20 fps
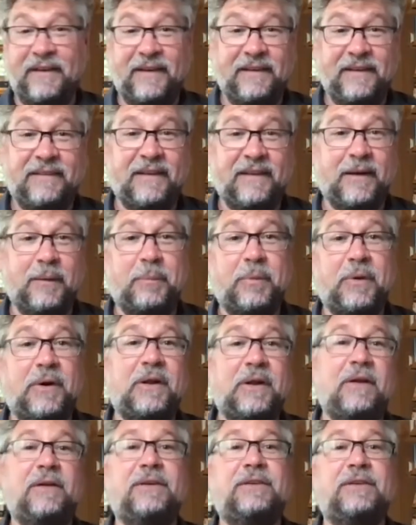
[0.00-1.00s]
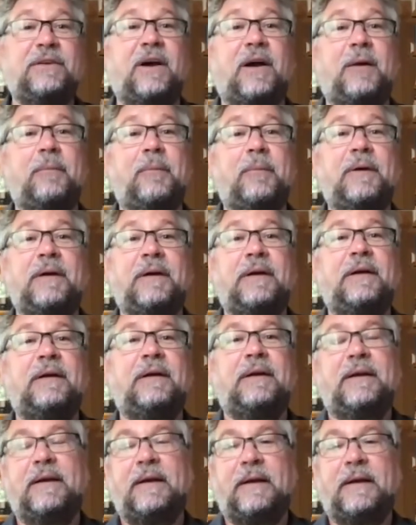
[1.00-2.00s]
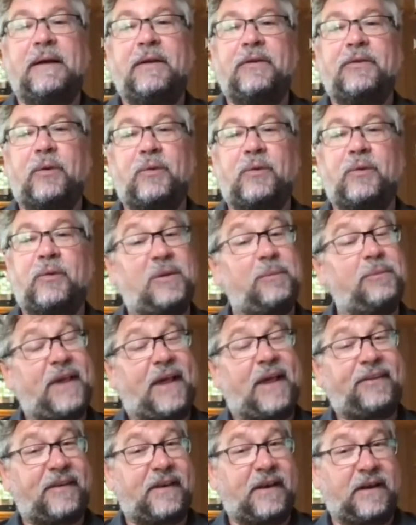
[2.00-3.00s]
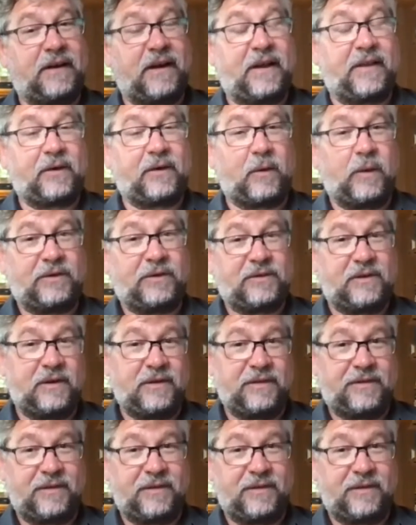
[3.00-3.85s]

and it did a pretty good job. So Tim's asking another question, and